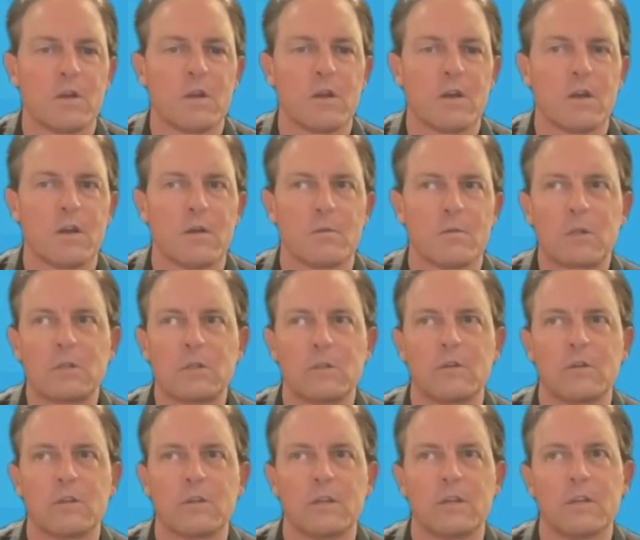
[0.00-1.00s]
Uh,
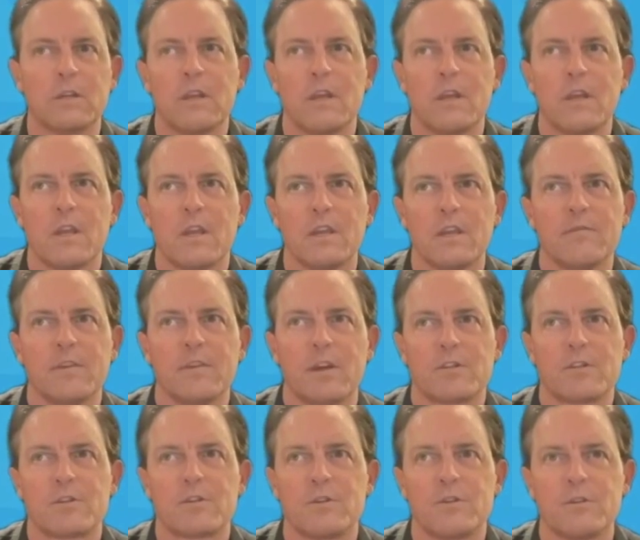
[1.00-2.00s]
clearly
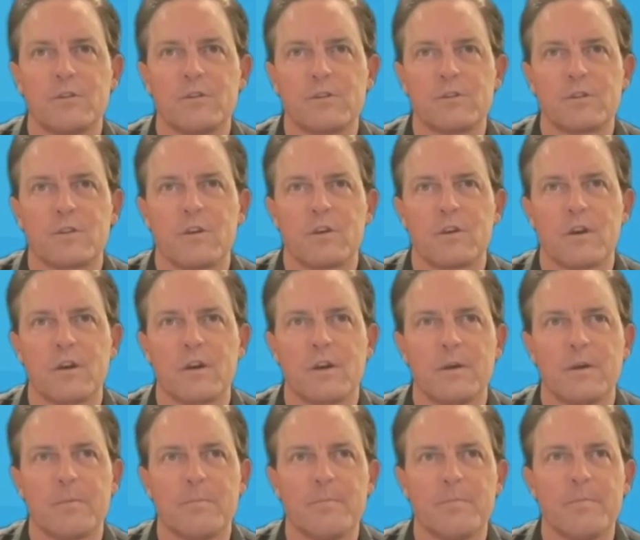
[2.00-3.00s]
investors
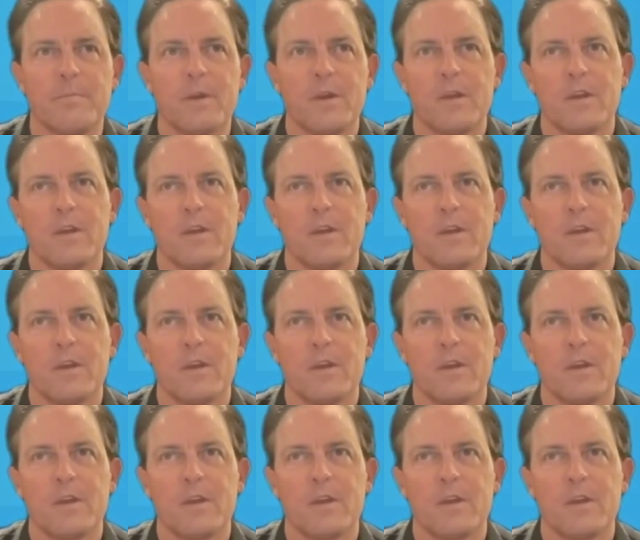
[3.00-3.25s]
um,